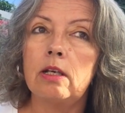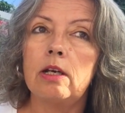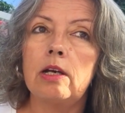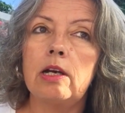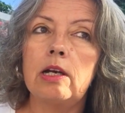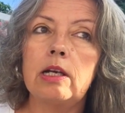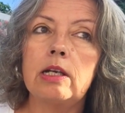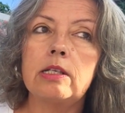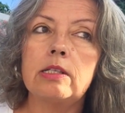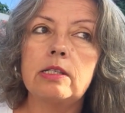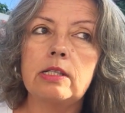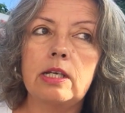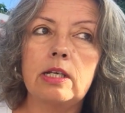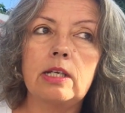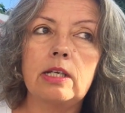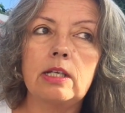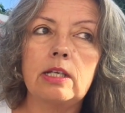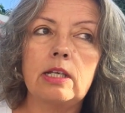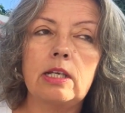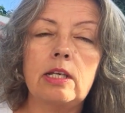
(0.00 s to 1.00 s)
Uh,
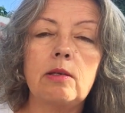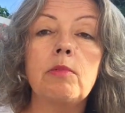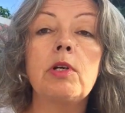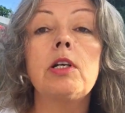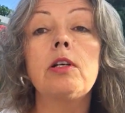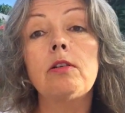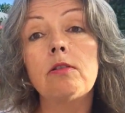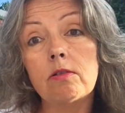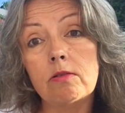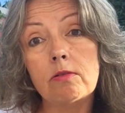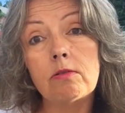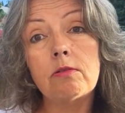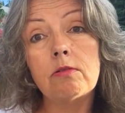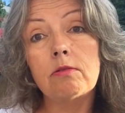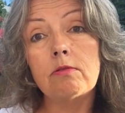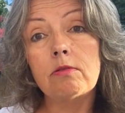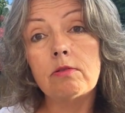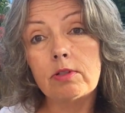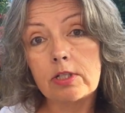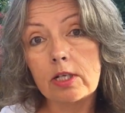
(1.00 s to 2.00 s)
second chemo,
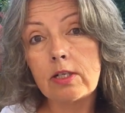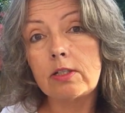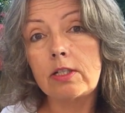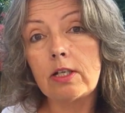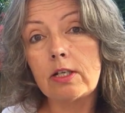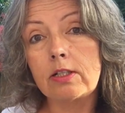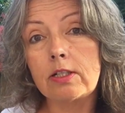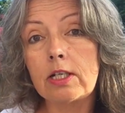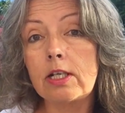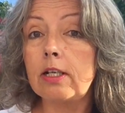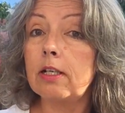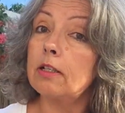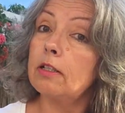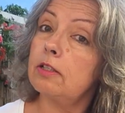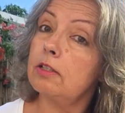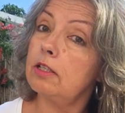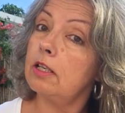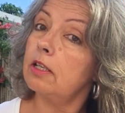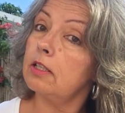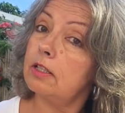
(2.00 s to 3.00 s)
tug, tug,
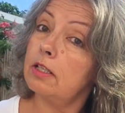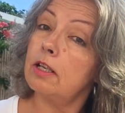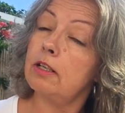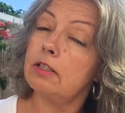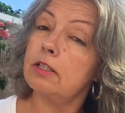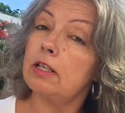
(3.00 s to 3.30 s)
tug, tug, tug.